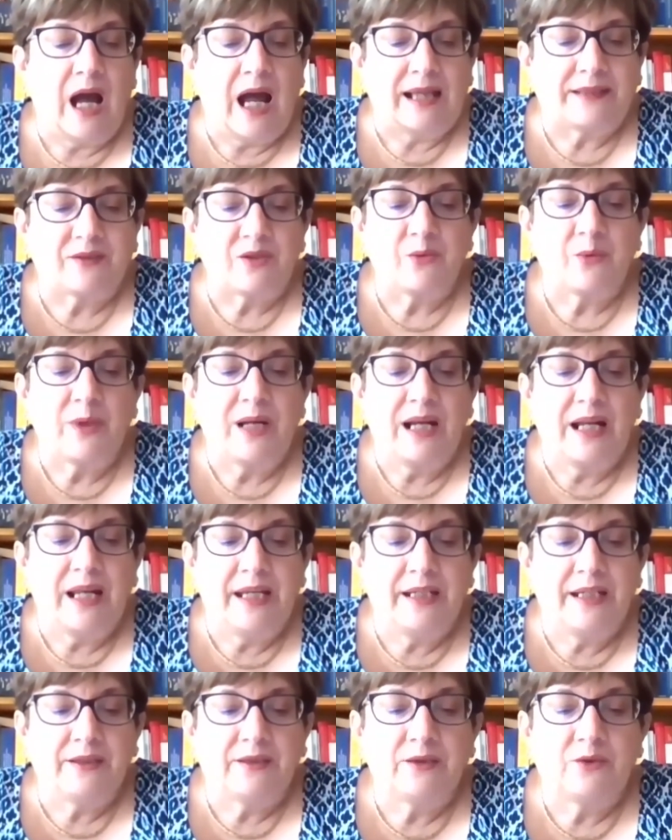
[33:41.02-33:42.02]
acts
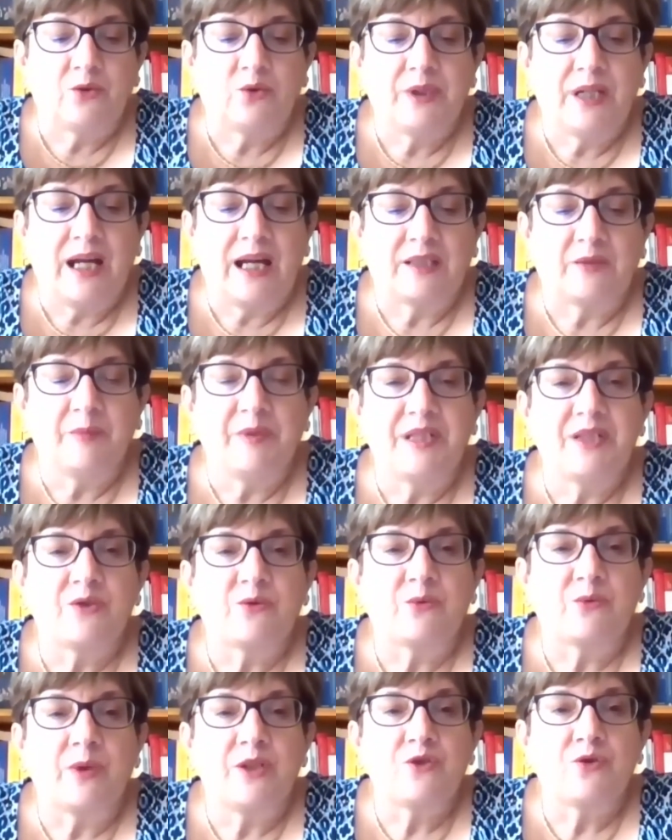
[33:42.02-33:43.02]
related to the
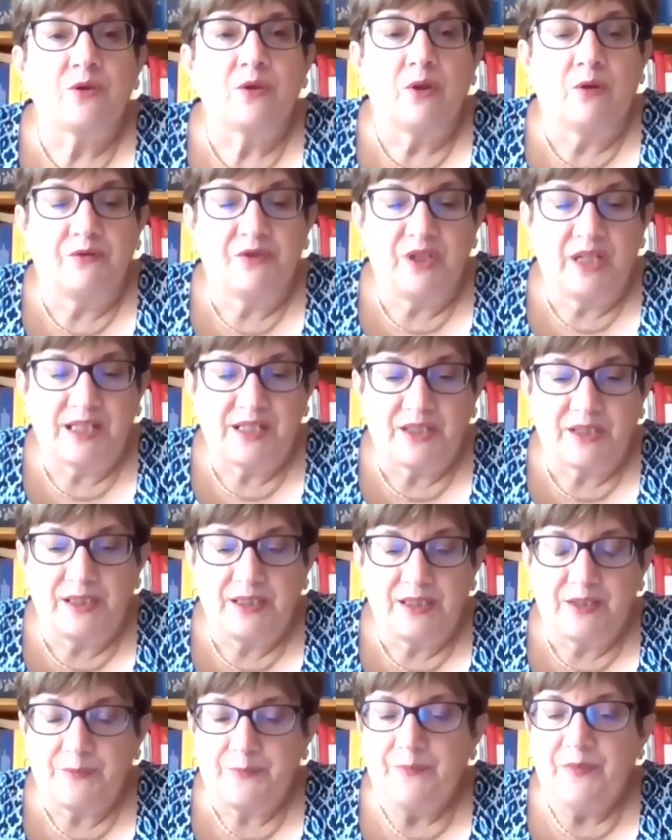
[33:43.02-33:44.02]
administration of
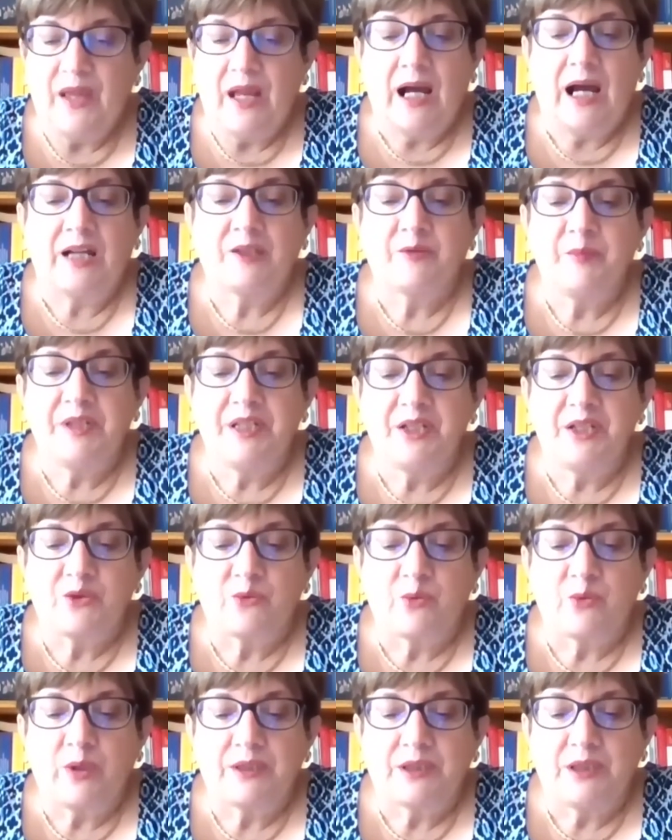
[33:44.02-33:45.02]
justice,
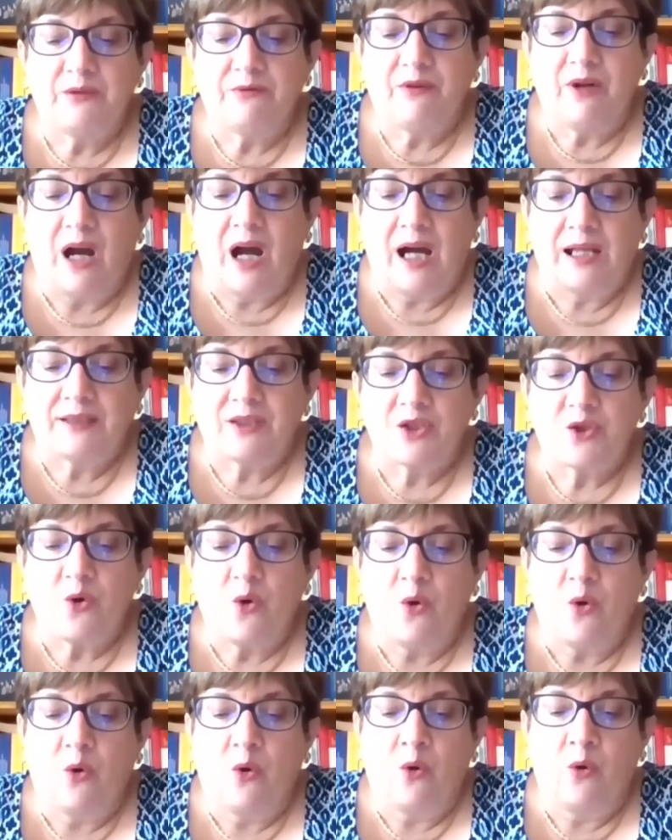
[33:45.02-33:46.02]
administrative acts
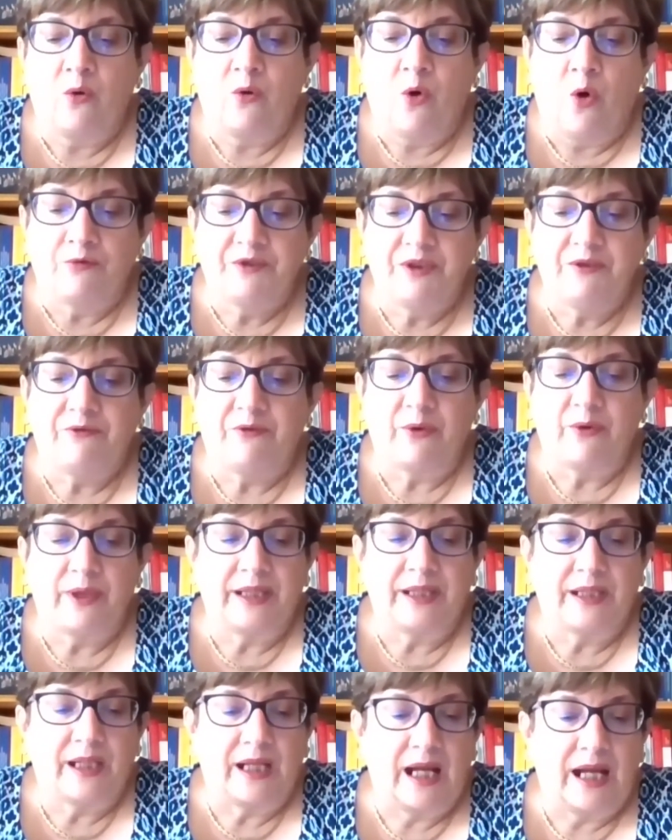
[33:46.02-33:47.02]
of
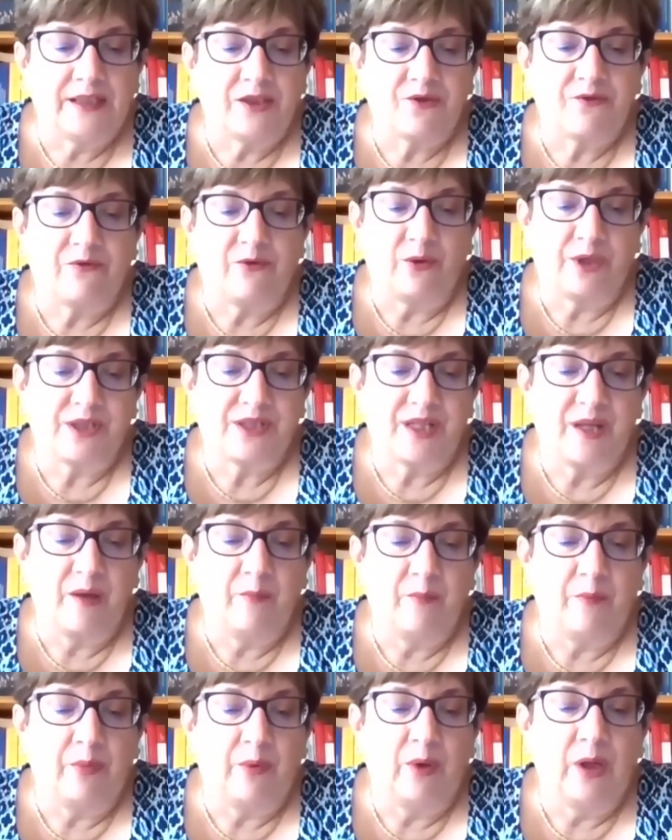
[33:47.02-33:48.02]
different kinds, for
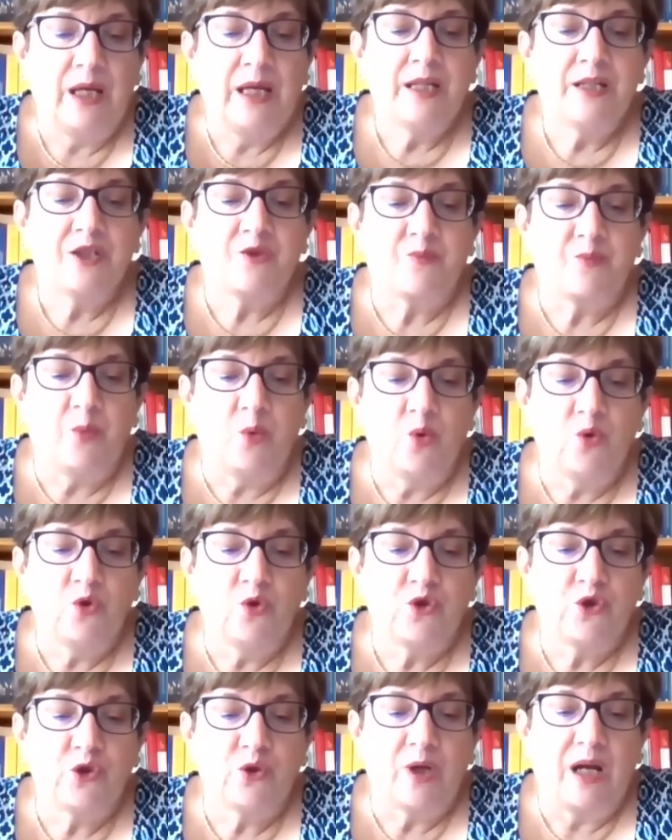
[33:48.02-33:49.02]
example,
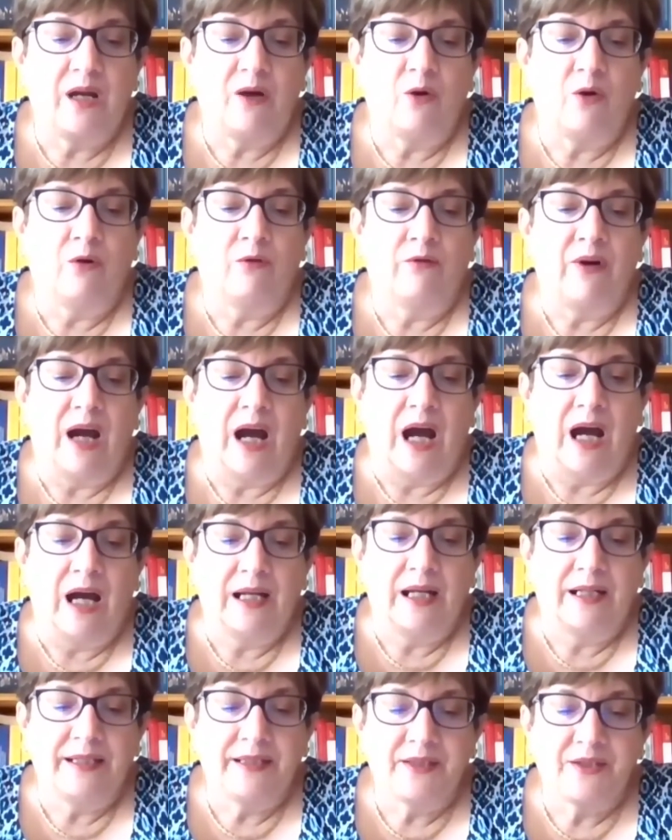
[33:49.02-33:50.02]
expulsion of
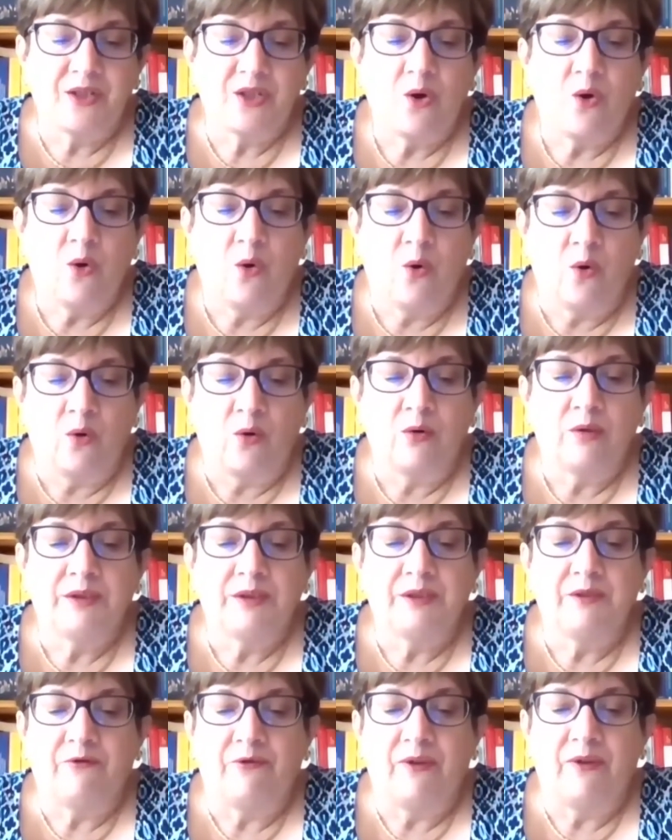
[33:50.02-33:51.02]
aliens or
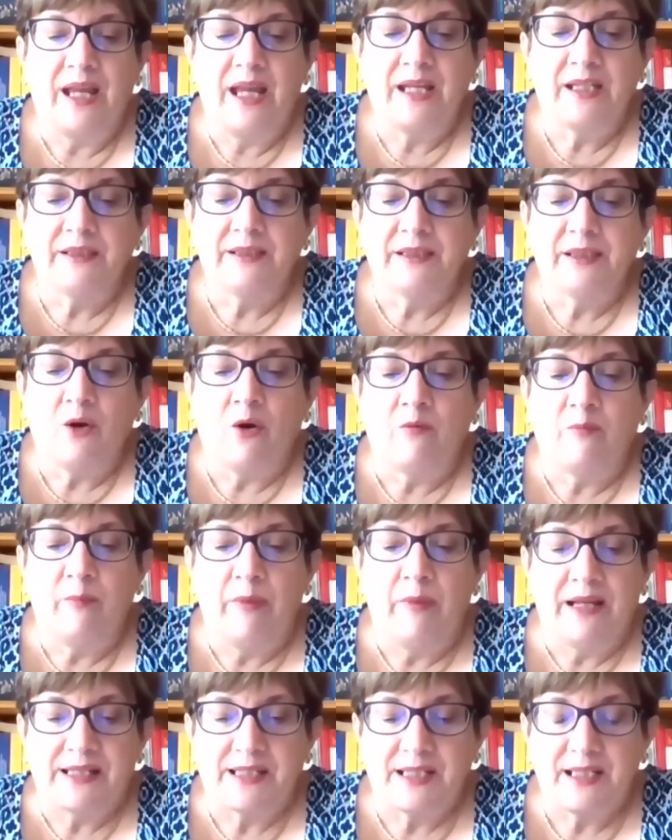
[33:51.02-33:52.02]
the flagging of
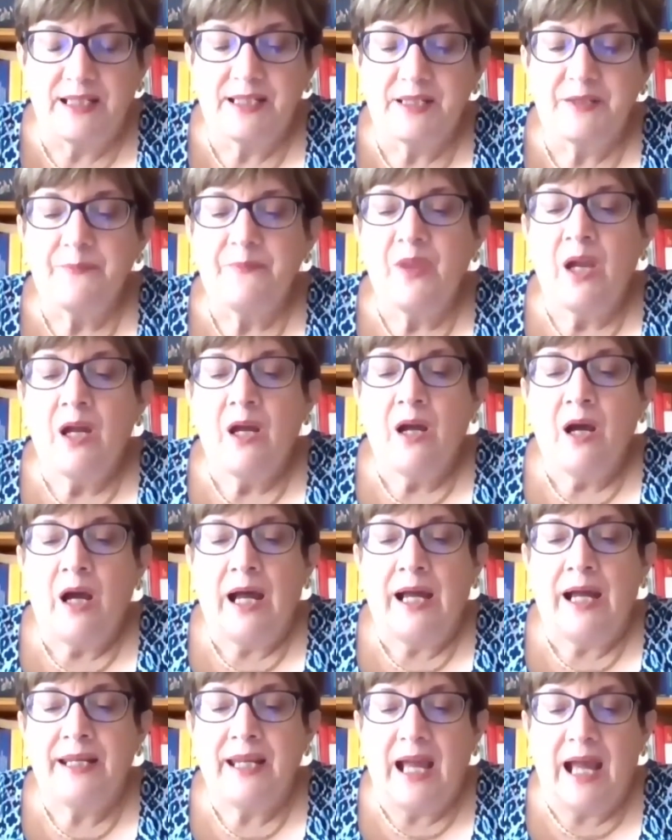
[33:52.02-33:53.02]
vessels,
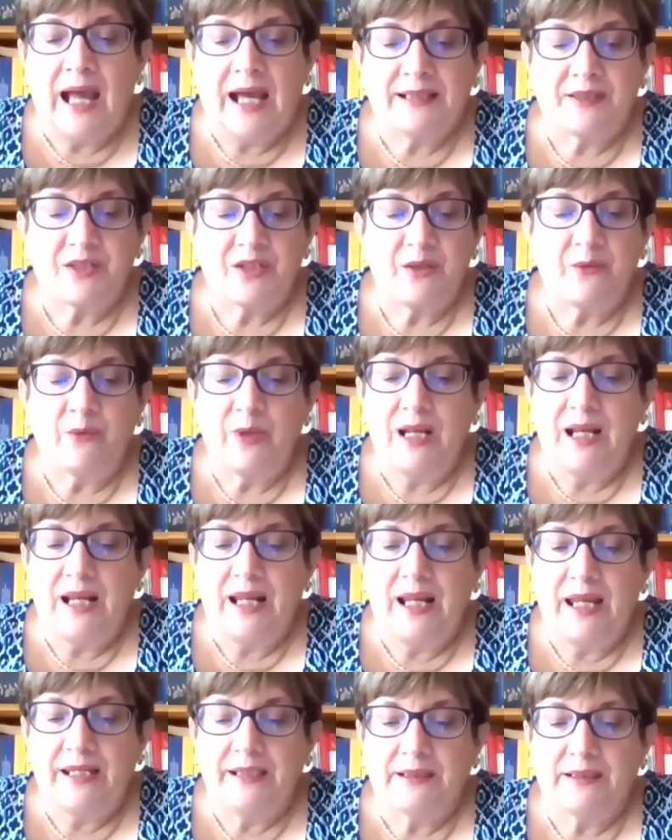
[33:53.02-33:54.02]
and acts
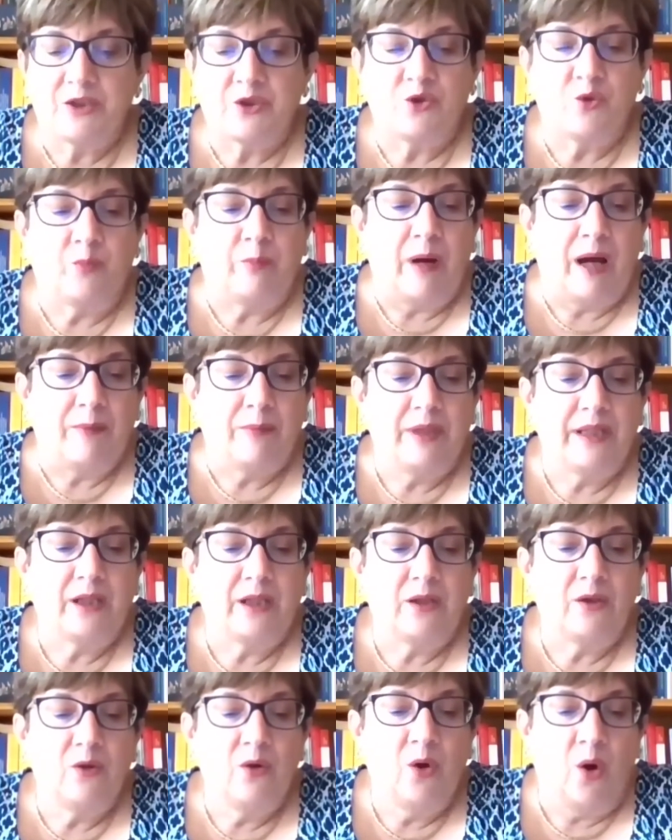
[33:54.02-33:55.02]
related to
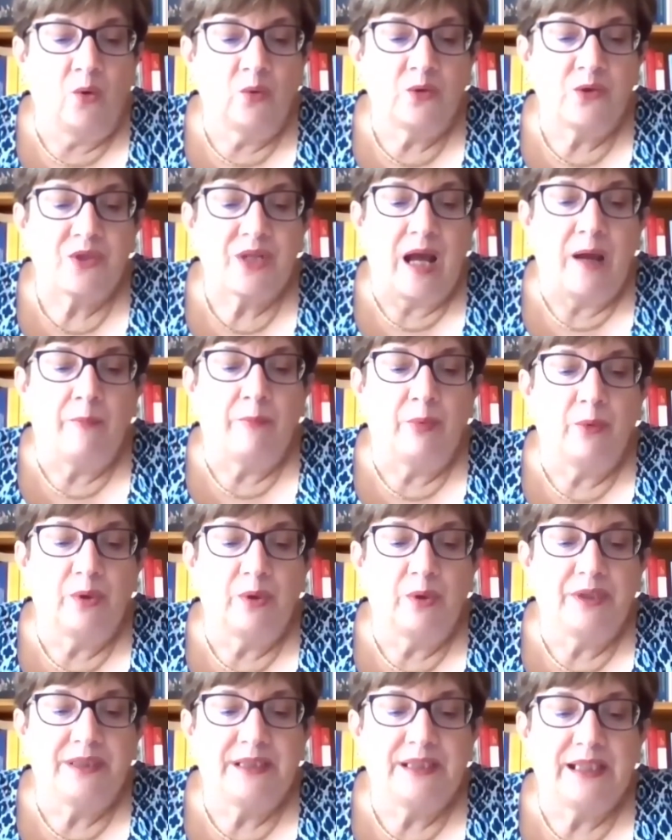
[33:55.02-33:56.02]
public loans and
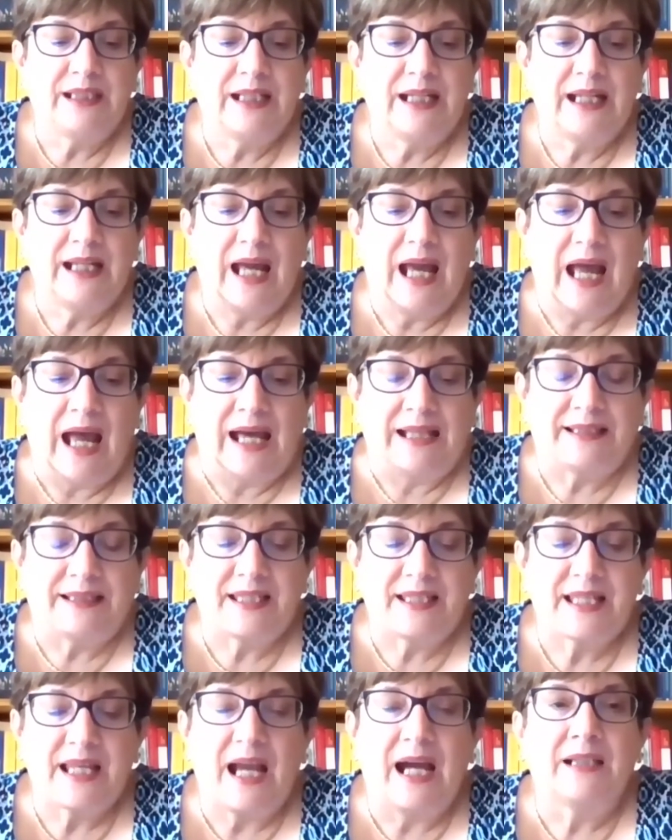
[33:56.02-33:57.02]
political
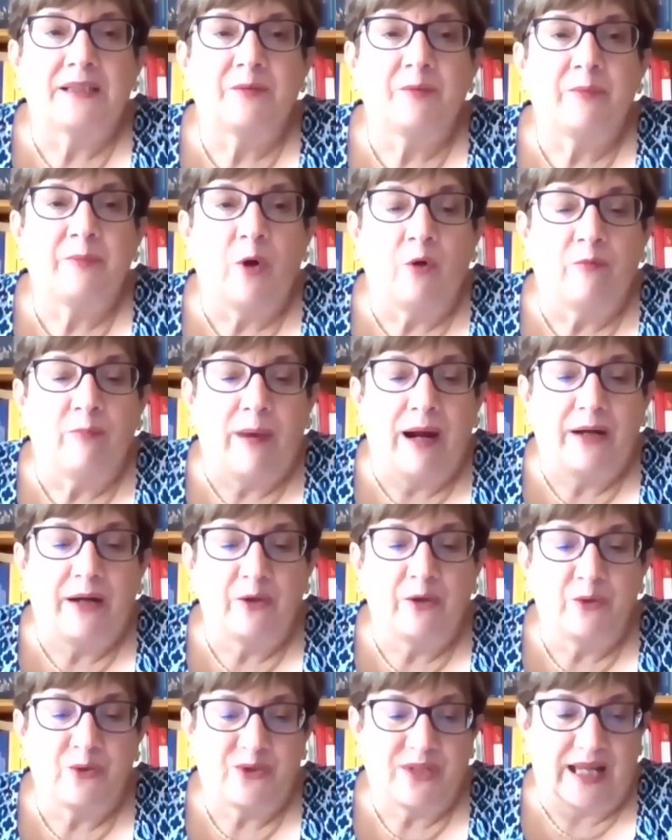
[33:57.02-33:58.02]
acts of
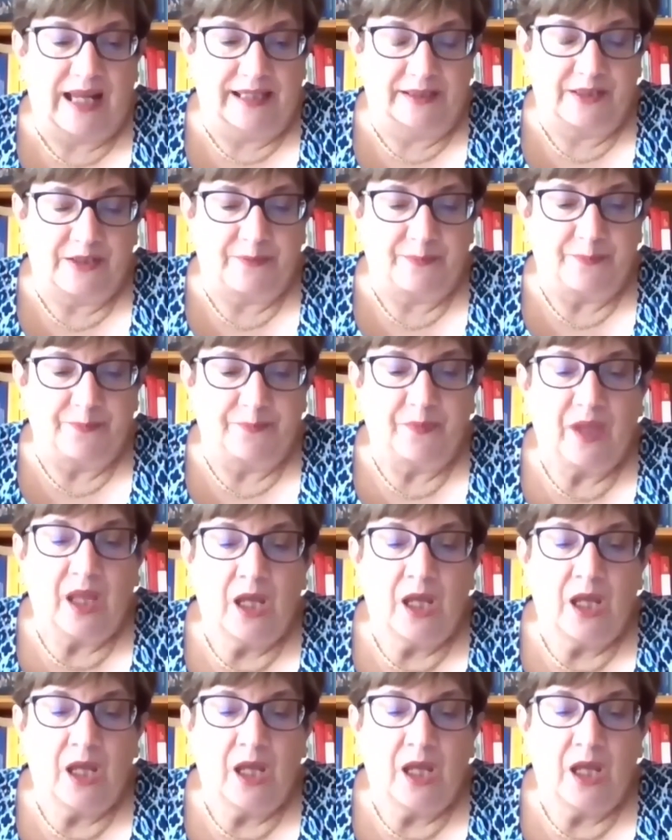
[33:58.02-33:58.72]
various kinds.